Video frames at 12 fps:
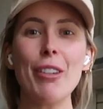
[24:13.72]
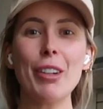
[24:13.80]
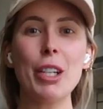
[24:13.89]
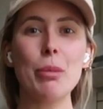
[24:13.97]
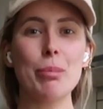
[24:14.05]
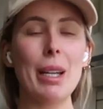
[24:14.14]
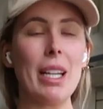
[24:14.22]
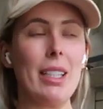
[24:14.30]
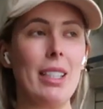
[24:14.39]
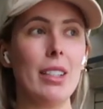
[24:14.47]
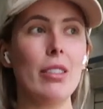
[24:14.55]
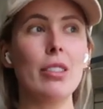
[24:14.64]
I've only
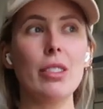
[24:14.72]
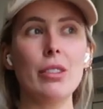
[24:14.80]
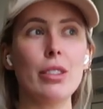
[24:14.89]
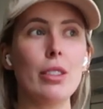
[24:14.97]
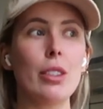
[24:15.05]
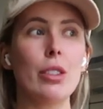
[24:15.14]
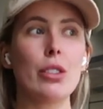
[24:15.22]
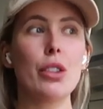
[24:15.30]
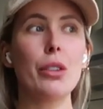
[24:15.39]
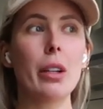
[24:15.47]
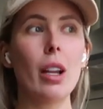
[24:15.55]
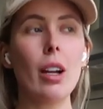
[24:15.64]
been for
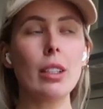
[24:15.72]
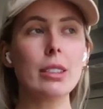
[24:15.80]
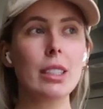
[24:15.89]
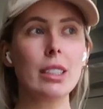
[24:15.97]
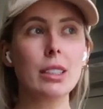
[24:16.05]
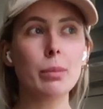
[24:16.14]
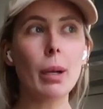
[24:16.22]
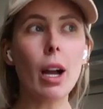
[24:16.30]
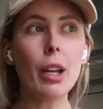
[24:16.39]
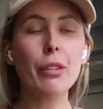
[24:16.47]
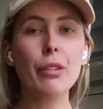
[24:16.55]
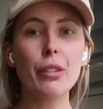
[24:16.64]
two classes, but
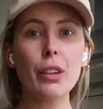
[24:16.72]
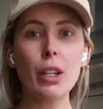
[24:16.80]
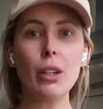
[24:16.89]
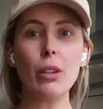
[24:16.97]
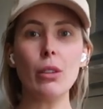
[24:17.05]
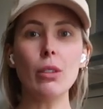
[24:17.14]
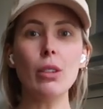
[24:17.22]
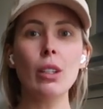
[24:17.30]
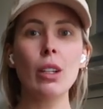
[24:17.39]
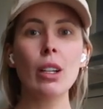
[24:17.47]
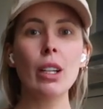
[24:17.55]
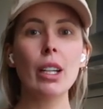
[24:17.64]
I feel
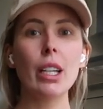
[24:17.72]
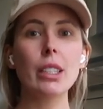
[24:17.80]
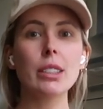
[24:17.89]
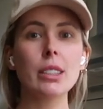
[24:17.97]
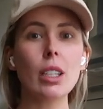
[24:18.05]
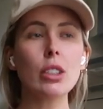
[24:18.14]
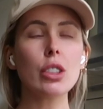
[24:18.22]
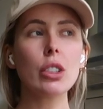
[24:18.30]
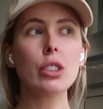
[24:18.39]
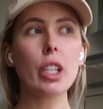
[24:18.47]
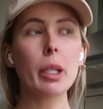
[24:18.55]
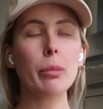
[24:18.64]
in such
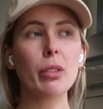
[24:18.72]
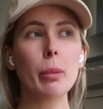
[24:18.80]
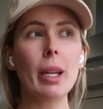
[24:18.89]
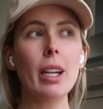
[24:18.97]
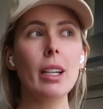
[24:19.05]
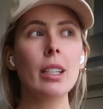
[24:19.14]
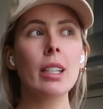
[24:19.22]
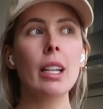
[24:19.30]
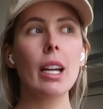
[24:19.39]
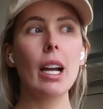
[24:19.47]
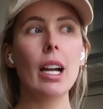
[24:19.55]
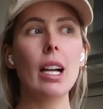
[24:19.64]
good shape from it.
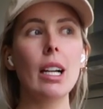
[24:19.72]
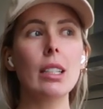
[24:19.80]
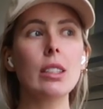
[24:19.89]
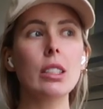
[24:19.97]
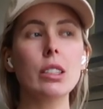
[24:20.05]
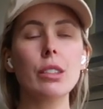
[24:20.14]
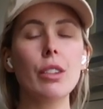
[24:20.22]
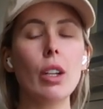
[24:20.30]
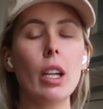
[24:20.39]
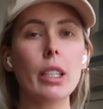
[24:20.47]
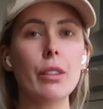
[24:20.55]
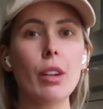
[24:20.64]
And I just feel
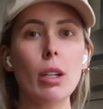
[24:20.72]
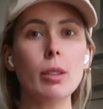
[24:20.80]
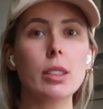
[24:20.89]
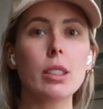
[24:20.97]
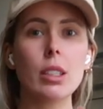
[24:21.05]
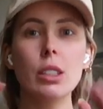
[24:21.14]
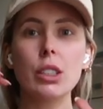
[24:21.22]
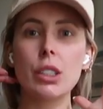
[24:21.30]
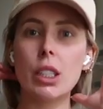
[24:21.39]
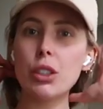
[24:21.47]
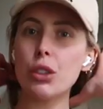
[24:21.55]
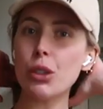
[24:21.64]
like if I was to
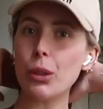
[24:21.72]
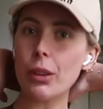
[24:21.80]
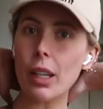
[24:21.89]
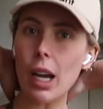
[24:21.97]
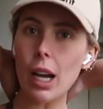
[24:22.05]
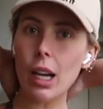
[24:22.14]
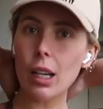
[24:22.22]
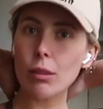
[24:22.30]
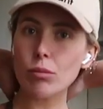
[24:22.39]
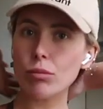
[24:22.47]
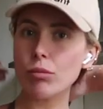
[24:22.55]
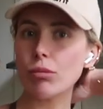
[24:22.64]
continue doing that,
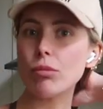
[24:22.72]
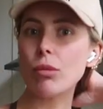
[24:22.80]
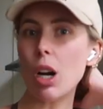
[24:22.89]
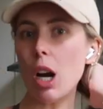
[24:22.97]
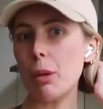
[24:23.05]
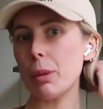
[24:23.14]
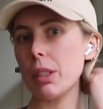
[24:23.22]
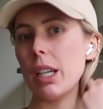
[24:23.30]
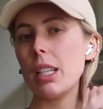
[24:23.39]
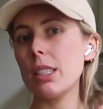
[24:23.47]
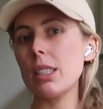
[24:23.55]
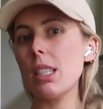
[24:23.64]
I would
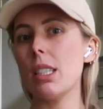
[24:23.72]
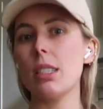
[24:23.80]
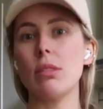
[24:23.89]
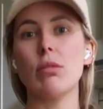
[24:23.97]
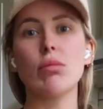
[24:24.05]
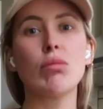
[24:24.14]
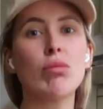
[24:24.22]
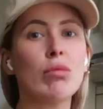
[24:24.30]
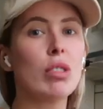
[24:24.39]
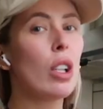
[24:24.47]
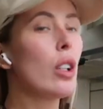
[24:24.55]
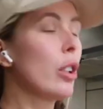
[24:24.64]
get in
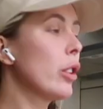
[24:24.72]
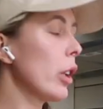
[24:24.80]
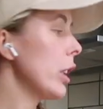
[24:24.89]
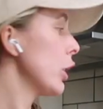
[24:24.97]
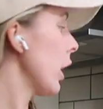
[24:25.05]
great